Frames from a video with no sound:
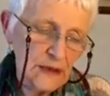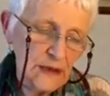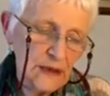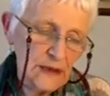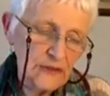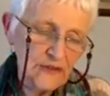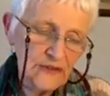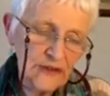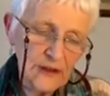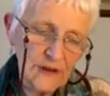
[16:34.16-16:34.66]

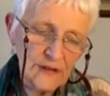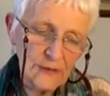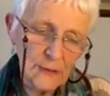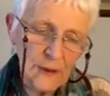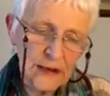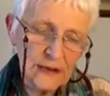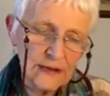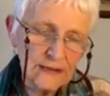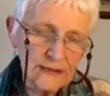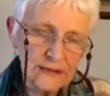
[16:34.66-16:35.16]
she
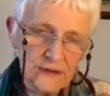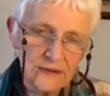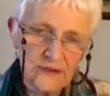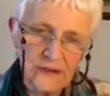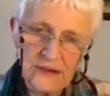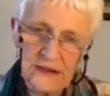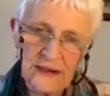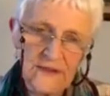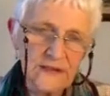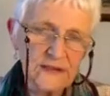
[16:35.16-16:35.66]
expected, so she
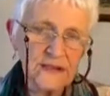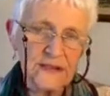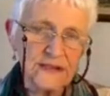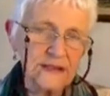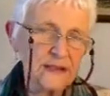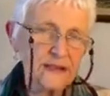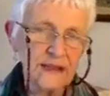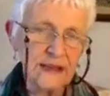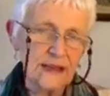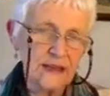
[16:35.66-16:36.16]
never did
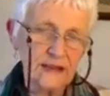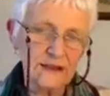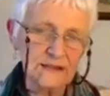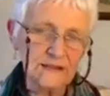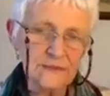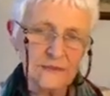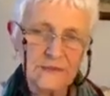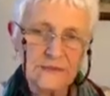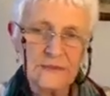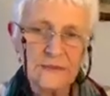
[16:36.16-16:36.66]
it again.
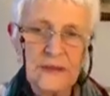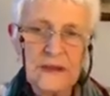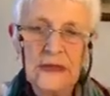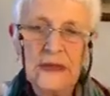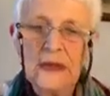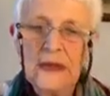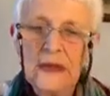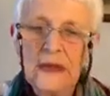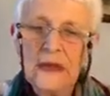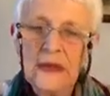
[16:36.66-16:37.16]

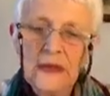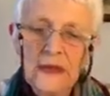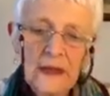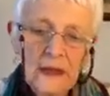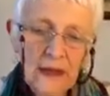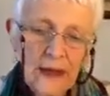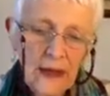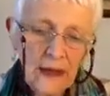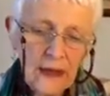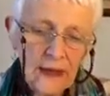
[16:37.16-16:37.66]

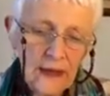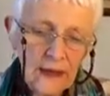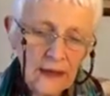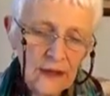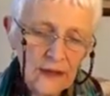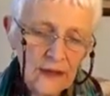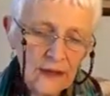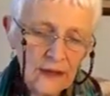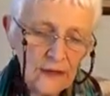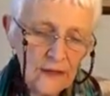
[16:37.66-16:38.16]

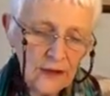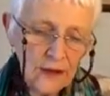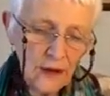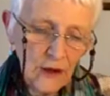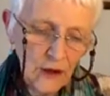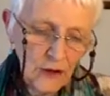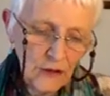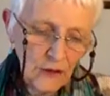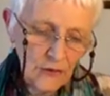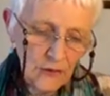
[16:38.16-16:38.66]
The
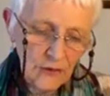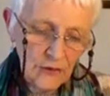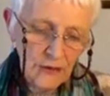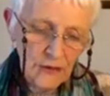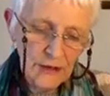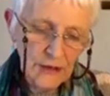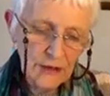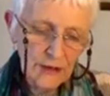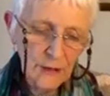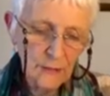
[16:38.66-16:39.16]
other
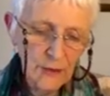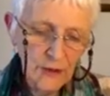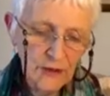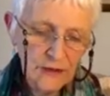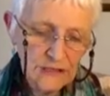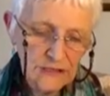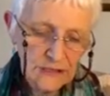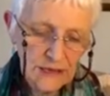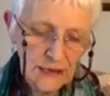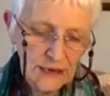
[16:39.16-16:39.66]
thing
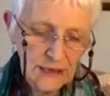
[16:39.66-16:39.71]
about